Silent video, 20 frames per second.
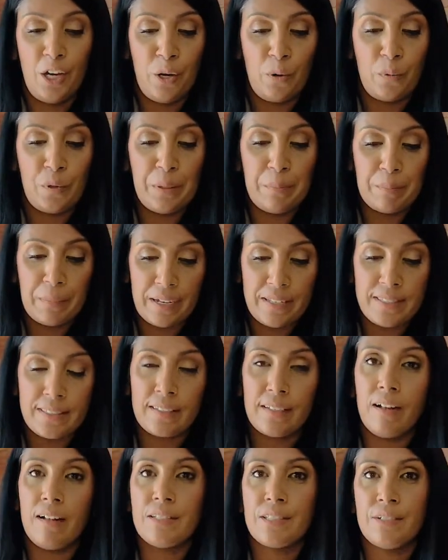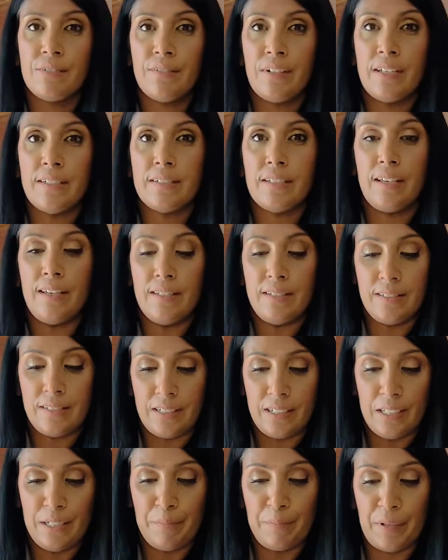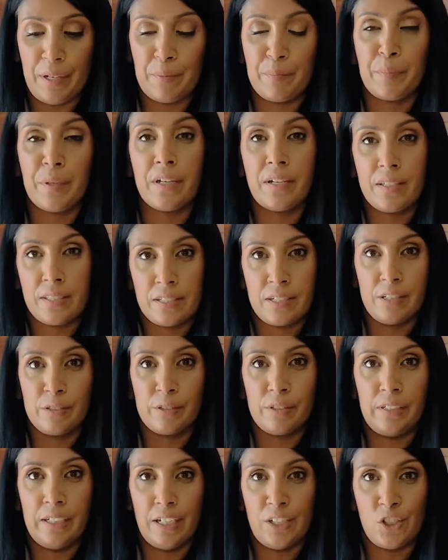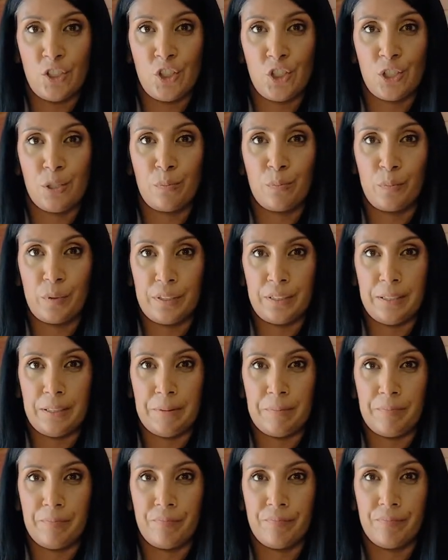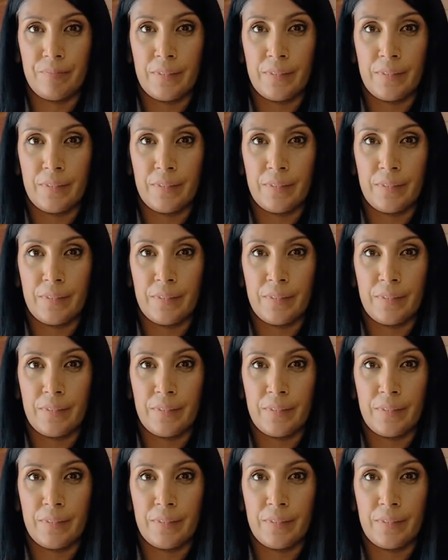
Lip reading: we must cultivate a deep and personal relationship with Him.